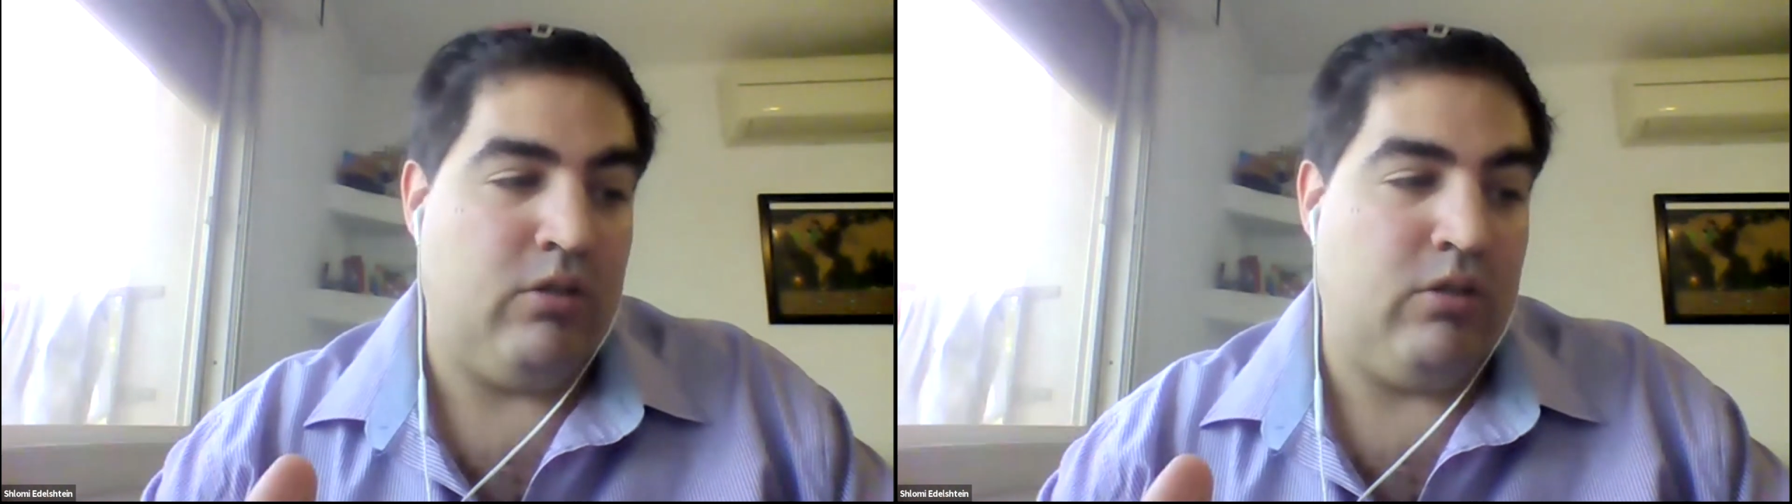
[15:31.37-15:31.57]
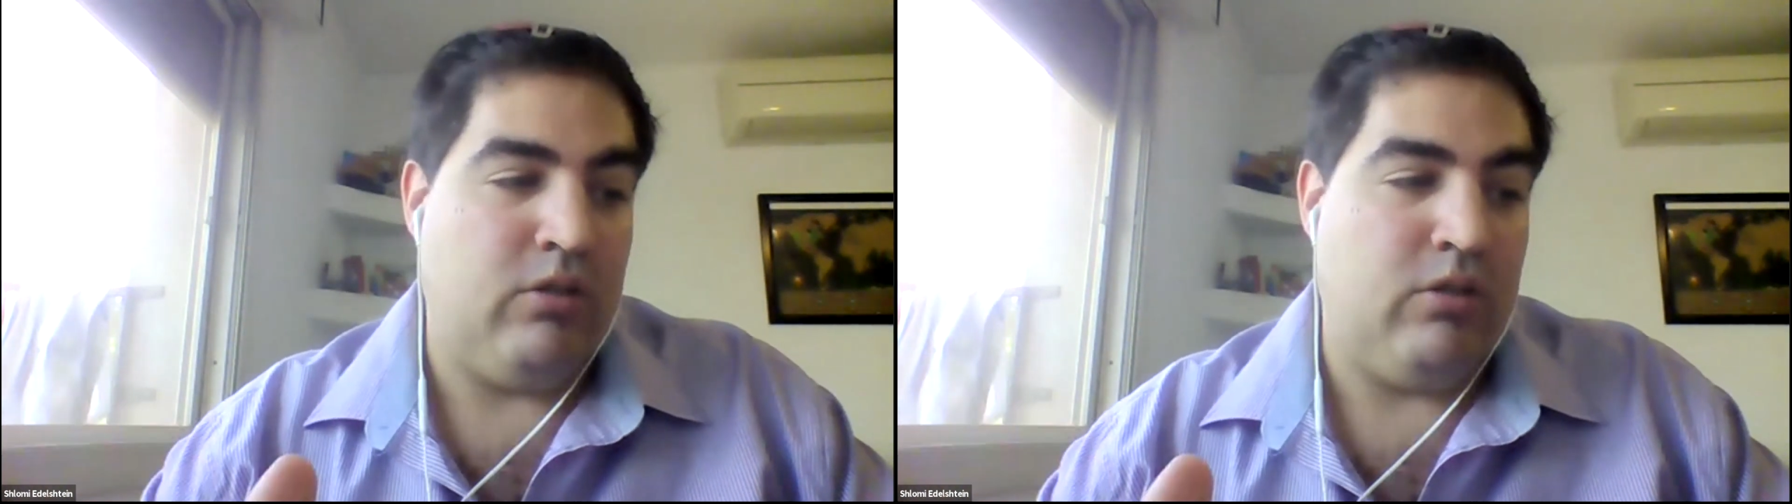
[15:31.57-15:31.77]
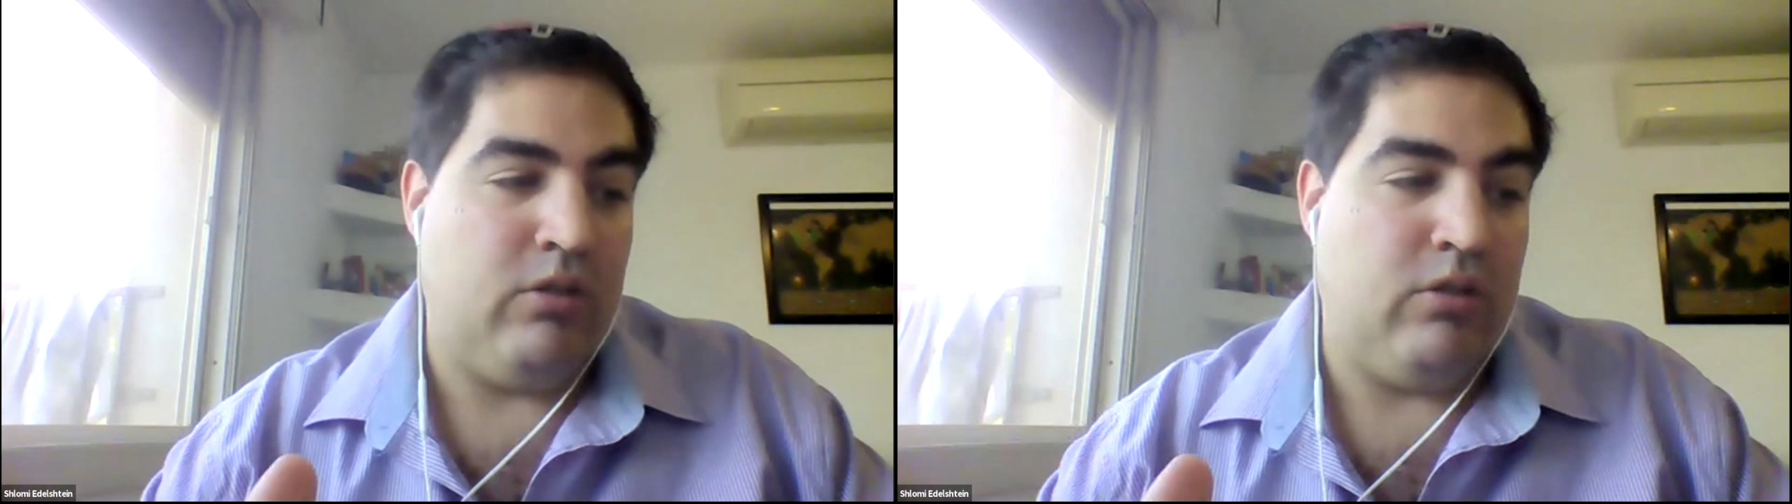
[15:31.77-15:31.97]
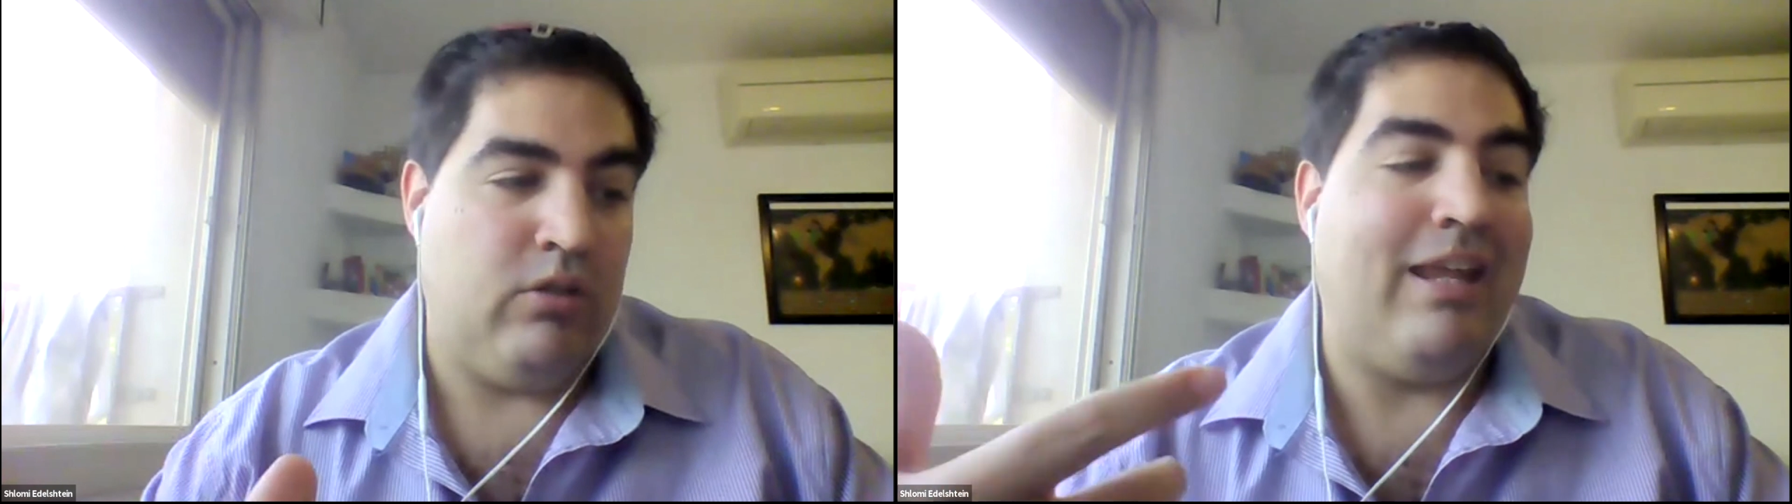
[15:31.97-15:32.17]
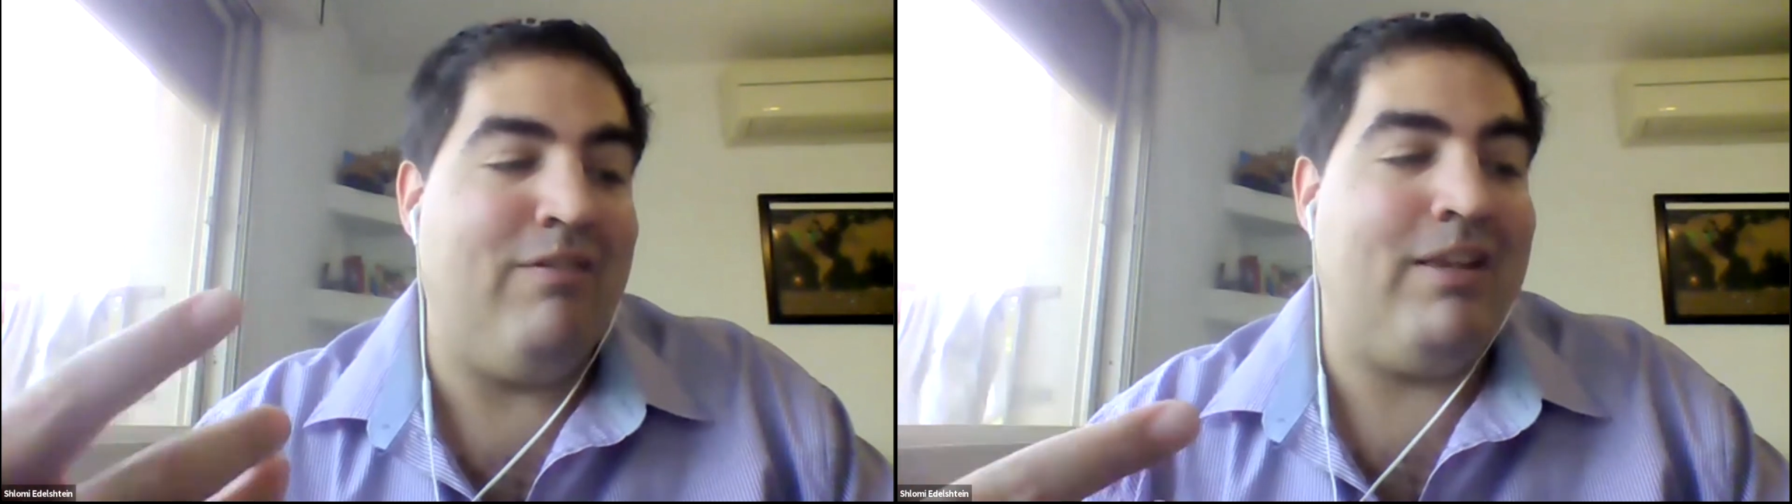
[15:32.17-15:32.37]

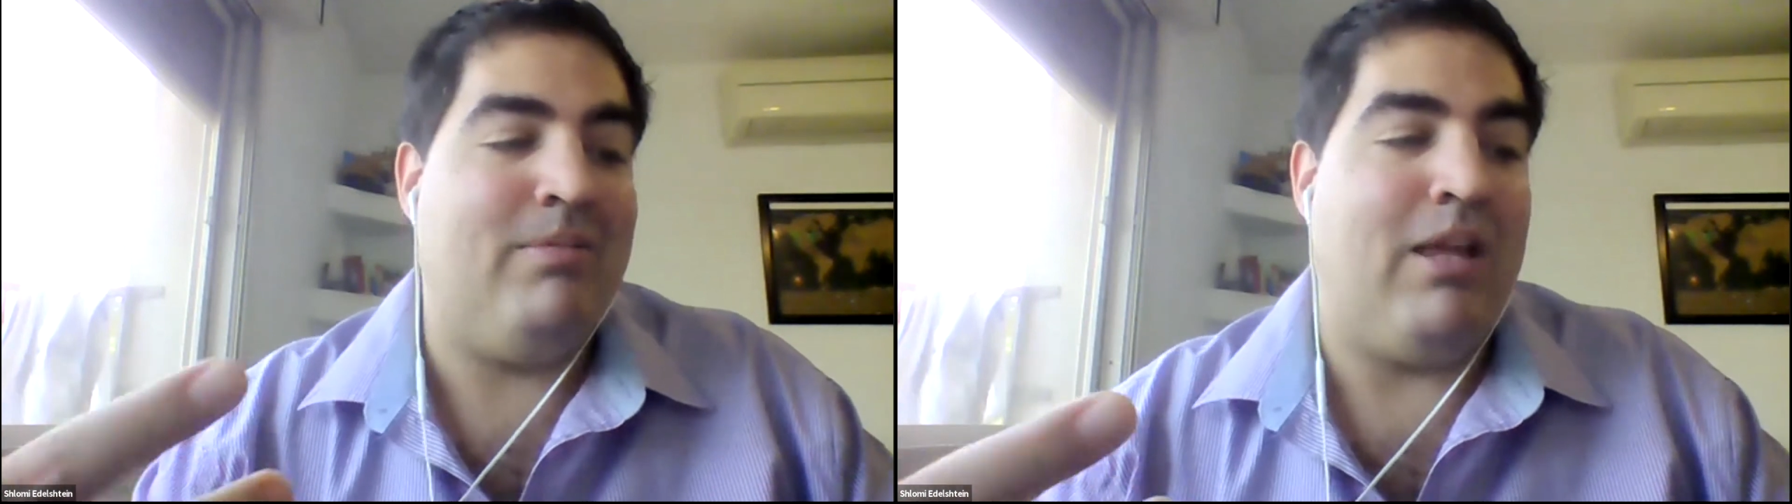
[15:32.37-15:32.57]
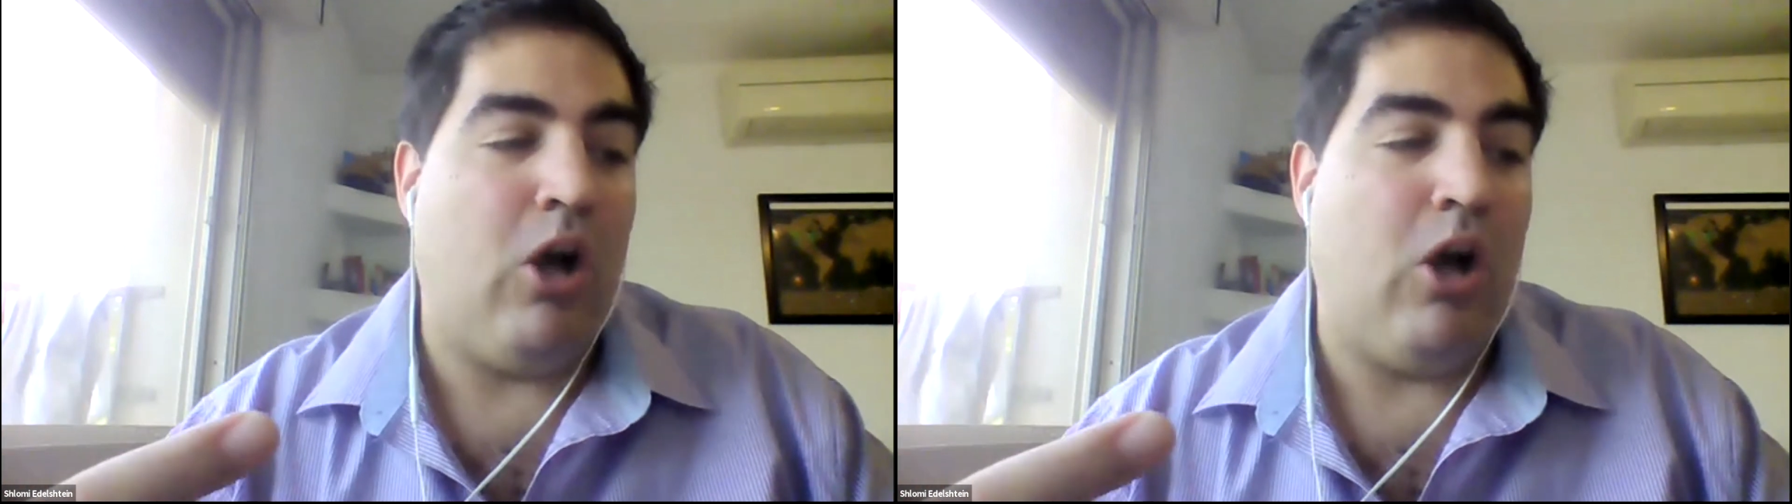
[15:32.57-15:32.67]
and giving them